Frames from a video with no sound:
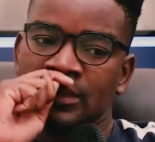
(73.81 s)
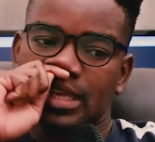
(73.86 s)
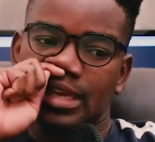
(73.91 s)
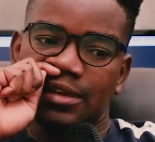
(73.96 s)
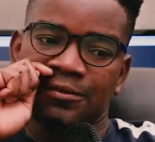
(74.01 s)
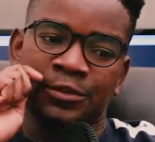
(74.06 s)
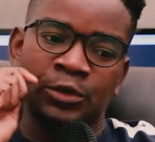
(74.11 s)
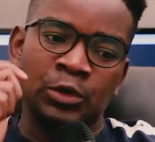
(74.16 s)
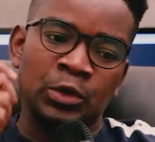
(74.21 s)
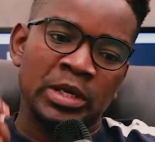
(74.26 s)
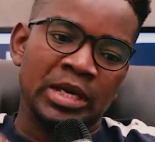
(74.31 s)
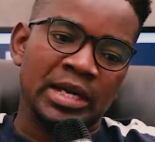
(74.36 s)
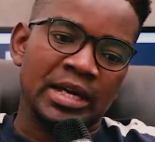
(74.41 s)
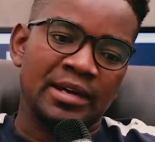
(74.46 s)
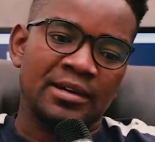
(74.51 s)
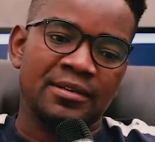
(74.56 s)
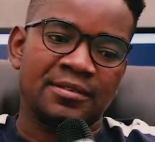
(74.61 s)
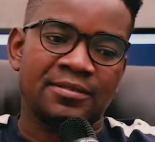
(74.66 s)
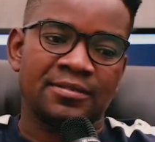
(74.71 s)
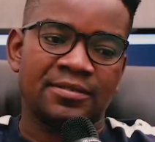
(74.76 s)
if you
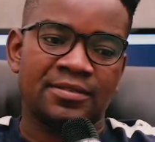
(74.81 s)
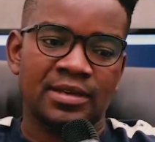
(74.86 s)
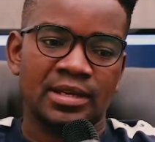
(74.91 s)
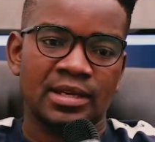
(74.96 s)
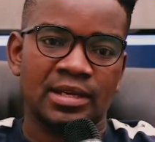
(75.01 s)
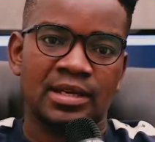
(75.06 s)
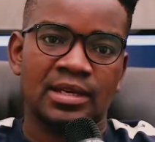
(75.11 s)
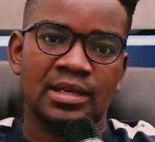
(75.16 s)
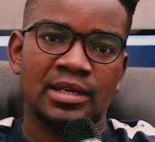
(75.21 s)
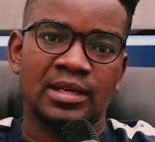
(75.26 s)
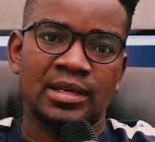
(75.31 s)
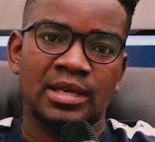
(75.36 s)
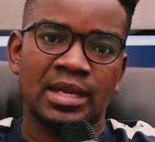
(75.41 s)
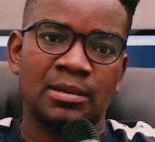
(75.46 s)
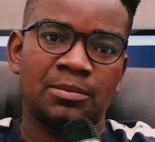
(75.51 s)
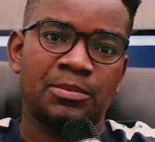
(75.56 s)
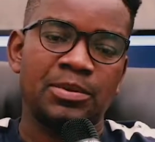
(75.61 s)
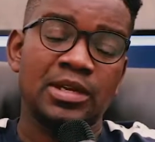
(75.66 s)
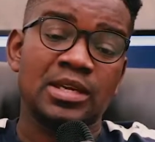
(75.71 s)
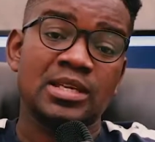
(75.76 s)
have a,
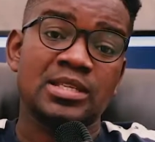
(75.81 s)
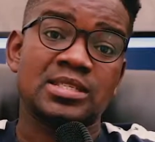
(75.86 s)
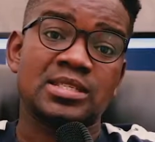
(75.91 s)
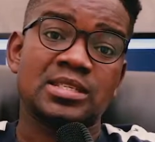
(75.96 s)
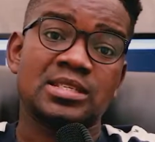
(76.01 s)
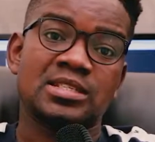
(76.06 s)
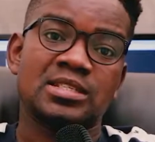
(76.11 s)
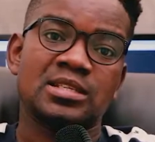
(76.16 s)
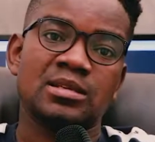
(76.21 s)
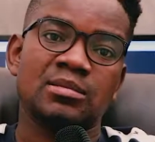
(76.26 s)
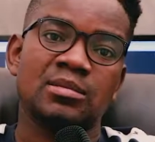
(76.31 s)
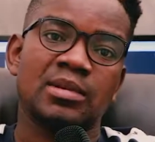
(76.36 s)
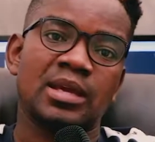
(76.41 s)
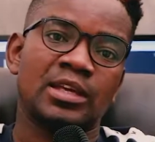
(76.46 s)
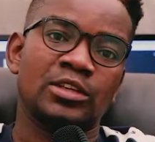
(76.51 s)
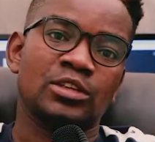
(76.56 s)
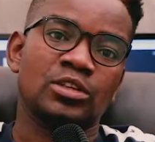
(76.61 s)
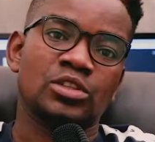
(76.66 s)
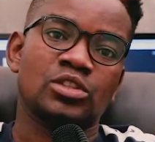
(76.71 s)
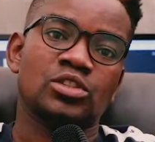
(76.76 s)
a PS system
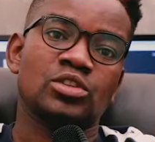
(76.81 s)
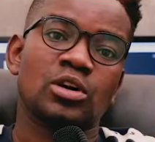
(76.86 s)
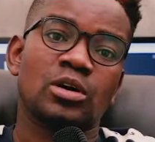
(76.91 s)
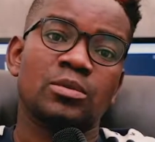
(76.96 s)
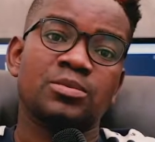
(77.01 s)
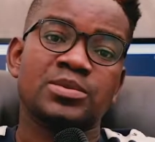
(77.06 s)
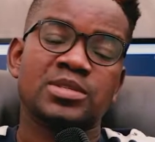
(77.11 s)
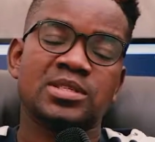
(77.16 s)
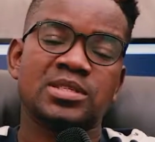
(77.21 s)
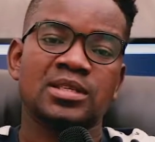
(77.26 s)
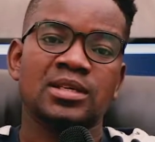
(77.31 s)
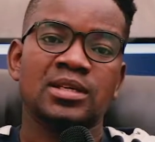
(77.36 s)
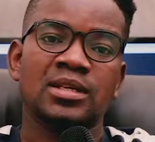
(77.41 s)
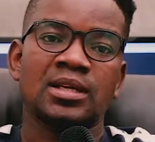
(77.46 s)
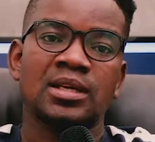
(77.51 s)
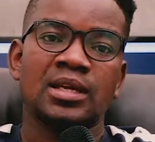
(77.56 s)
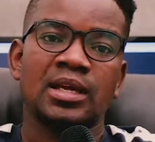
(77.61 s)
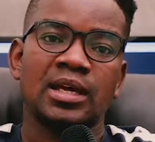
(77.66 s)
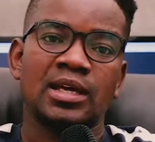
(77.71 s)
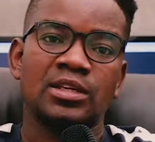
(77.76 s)
and your tops
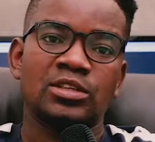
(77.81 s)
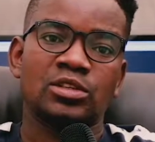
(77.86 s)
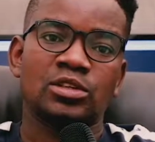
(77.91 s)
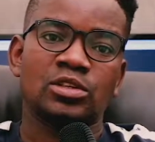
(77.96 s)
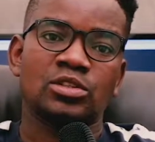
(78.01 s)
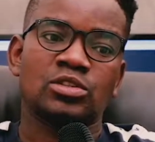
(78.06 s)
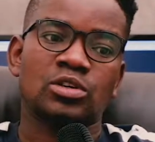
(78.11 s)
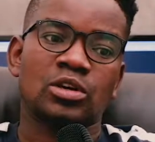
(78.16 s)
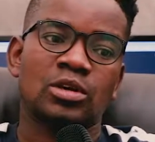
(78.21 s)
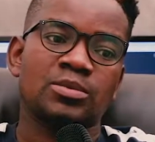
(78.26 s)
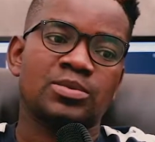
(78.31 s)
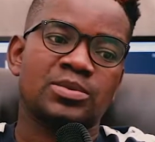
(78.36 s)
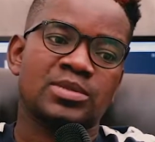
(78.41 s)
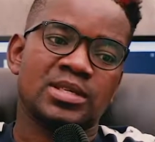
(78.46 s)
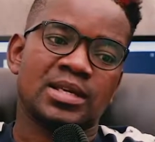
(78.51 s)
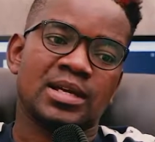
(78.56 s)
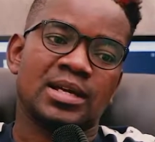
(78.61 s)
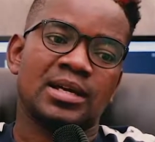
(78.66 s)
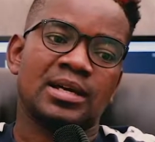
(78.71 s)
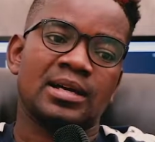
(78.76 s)
and your
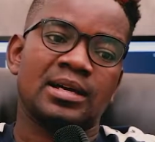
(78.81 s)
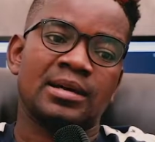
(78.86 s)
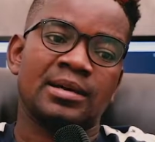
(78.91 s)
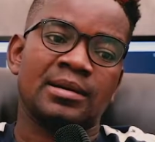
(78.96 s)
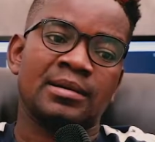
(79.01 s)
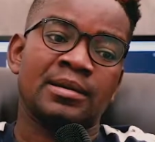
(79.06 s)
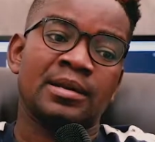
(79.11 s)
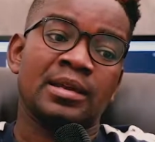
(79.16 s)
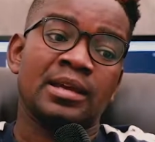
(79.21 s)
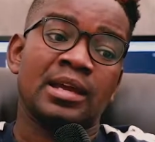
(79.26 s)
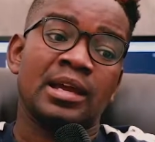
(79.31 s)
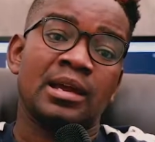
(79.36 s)
tops are